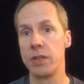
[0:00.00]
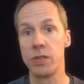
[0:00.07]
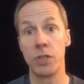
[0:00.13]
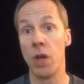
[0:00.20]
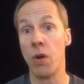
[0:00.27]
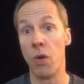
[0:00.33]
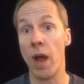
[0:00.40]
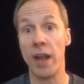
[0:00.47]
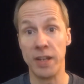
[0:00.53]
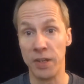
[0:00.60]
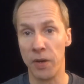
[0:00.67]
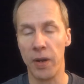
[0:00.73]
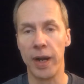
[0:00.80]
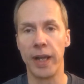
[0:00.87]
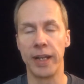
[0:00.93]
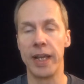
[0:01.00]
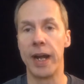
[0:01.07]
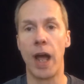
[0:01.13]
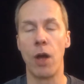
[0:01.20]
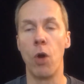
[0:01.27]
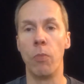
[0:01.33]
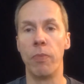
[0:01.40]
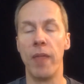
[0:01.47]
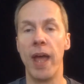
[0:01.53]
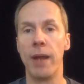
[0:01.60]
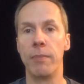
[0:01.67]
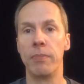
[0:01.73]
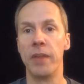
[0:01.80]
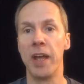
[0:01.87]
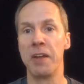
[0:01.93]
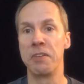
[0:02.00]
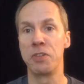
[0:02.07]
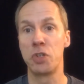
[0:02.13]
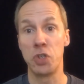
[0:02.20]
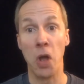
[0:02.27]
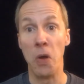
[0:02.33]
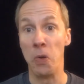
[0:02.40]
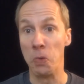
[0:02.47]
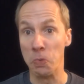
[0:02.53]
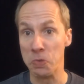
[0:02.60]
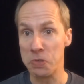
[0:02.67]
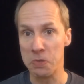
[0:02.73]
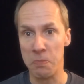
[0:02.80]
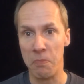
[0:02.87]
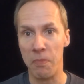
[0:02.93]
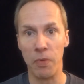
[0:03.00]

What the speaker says: So, and again, I hope that shows